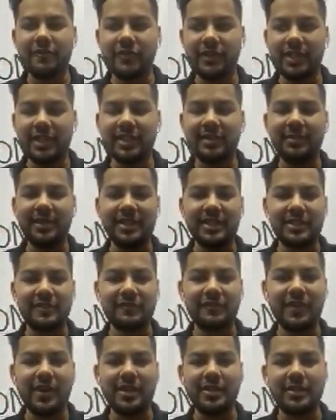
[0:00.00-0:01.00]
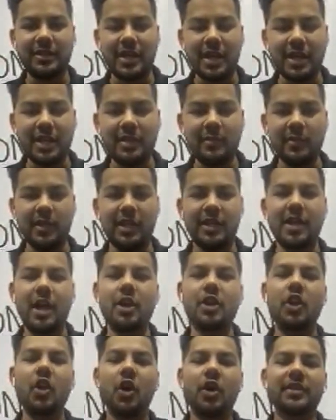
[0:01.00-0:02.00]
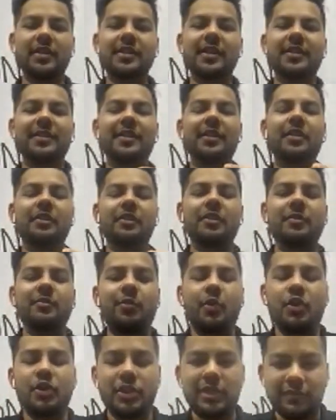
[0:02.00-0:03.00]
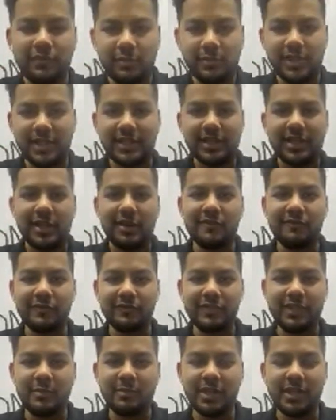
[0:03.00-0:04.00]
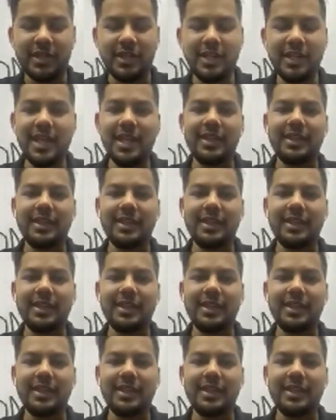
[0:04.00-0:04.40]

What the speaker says: specified time it unlocks a certain portion from 650 million